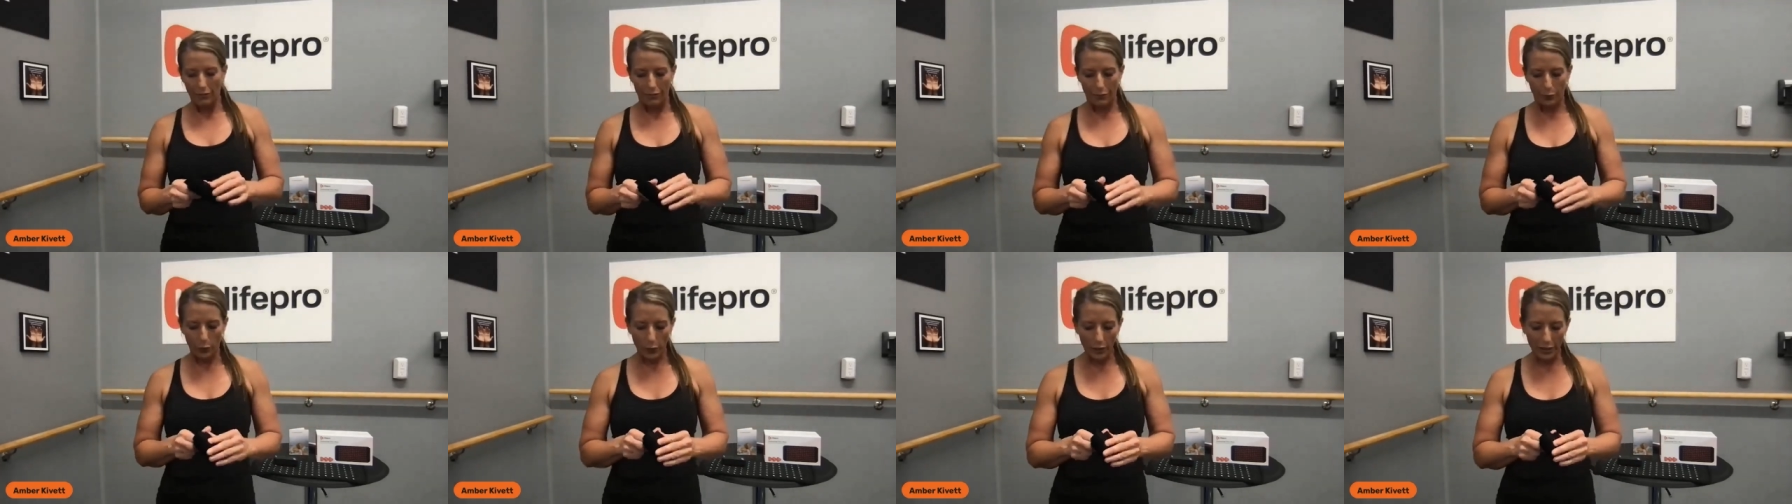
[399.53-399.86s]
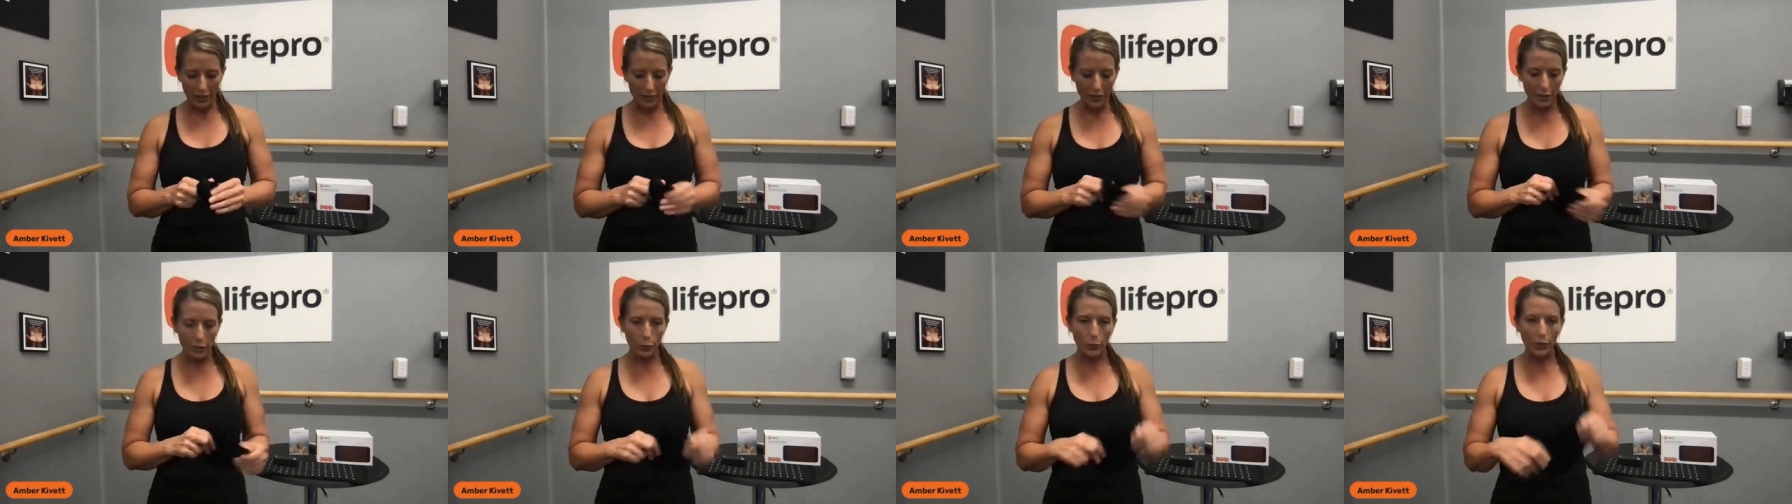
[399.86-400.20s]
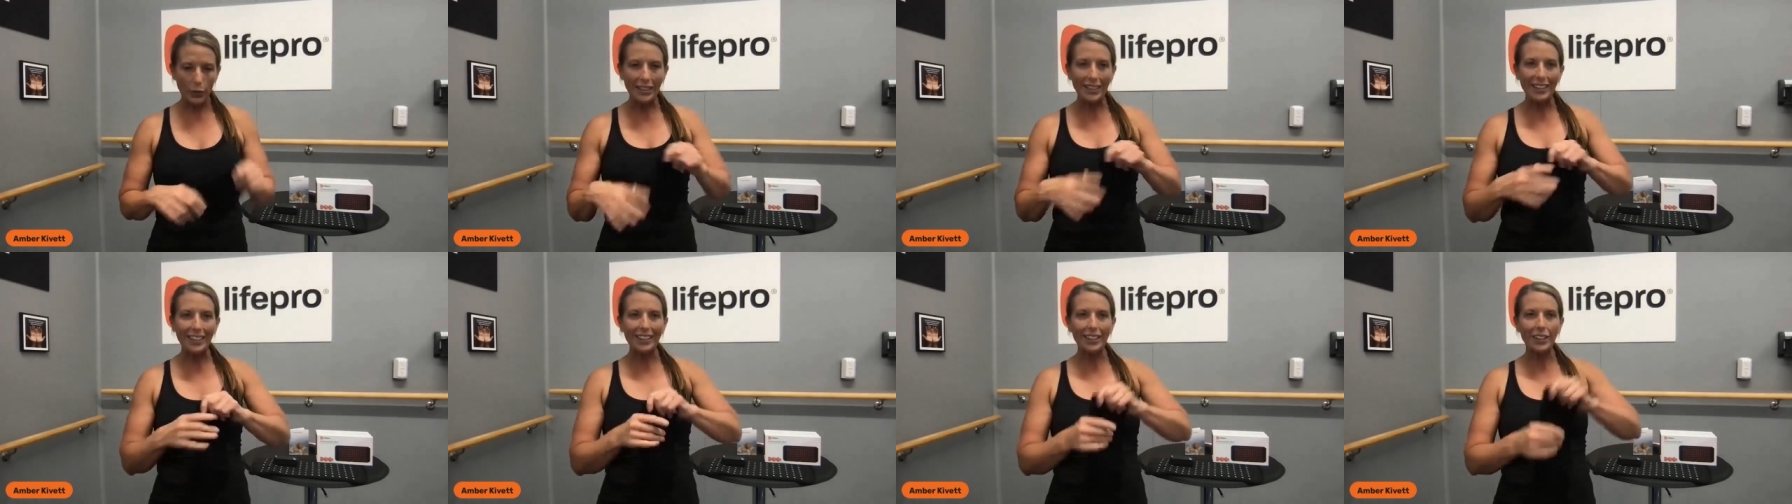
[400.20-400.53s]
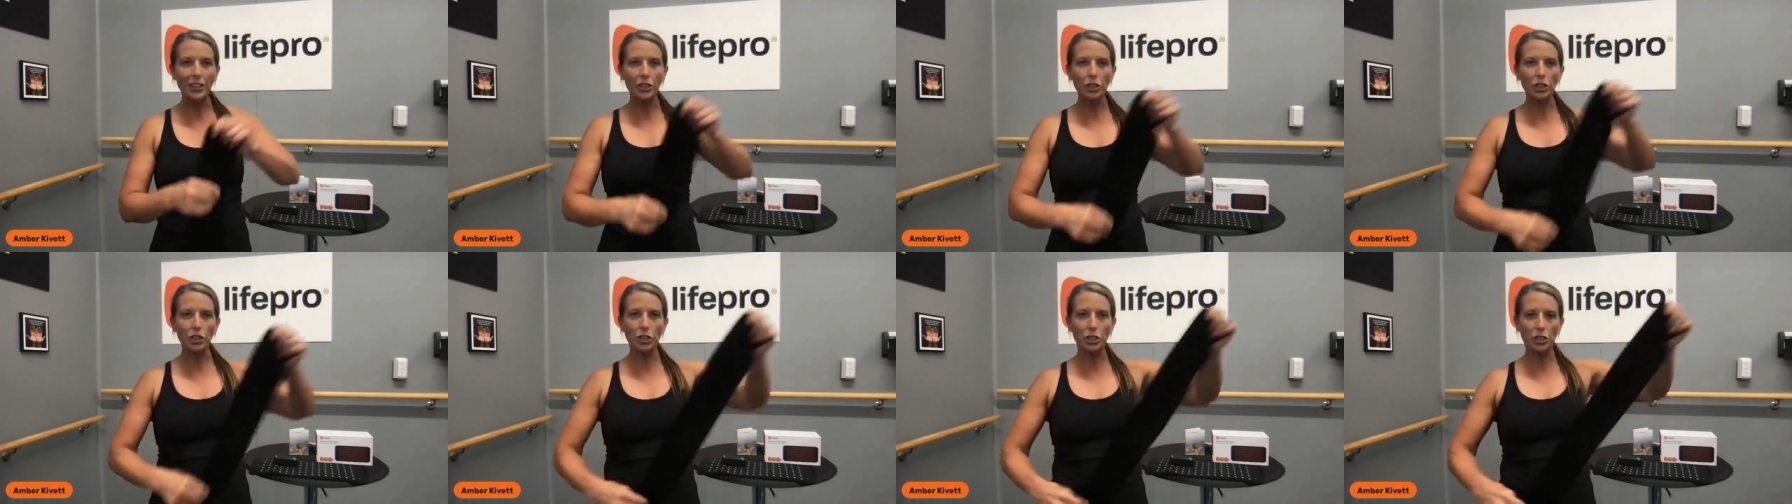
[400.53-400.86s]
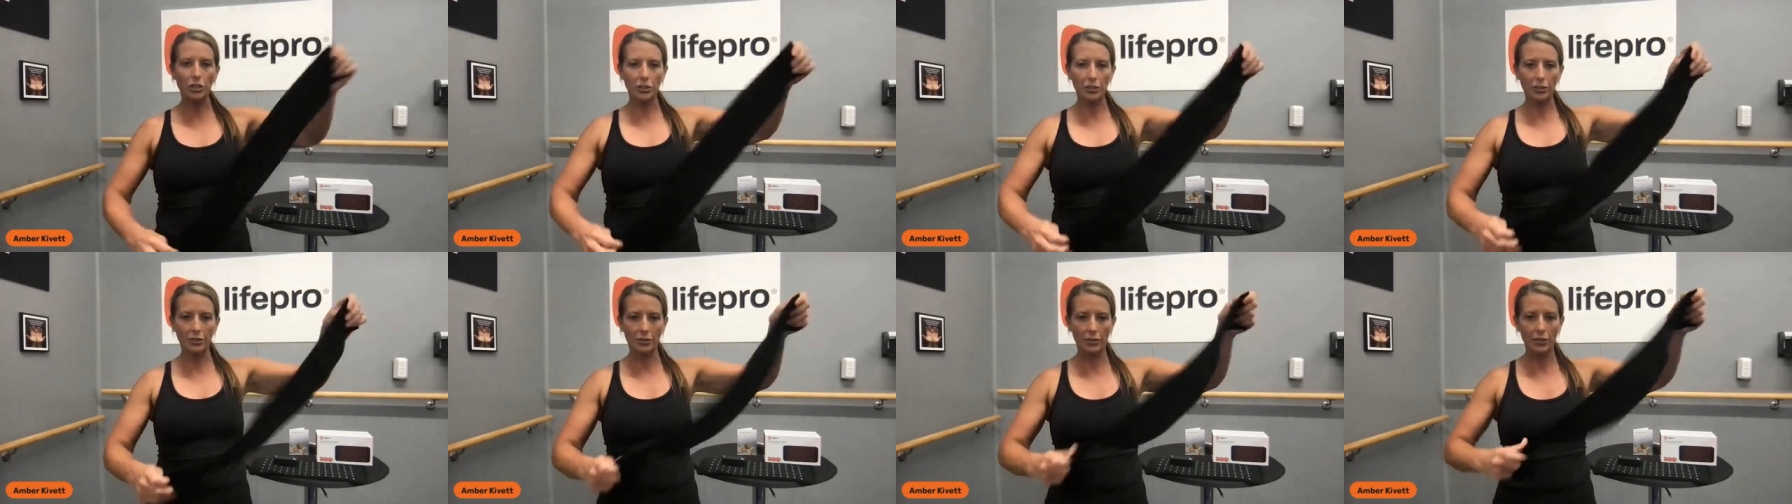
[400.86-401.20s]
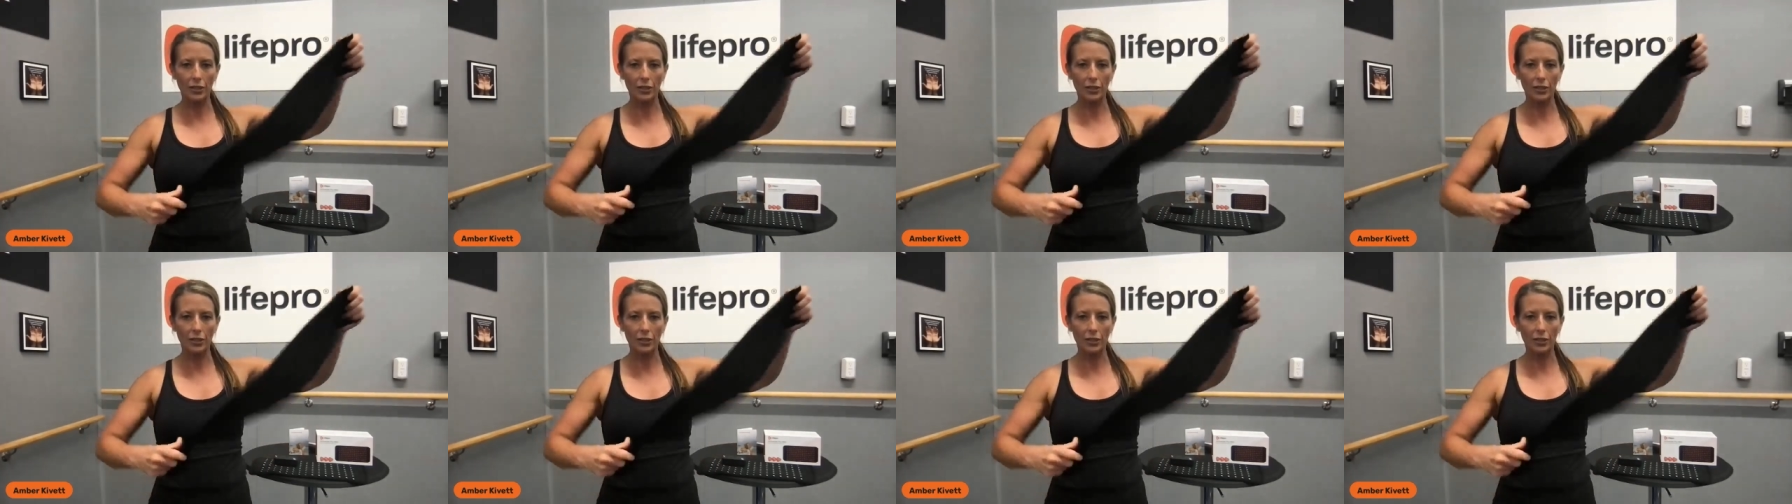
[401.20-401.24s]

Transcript: 43-inch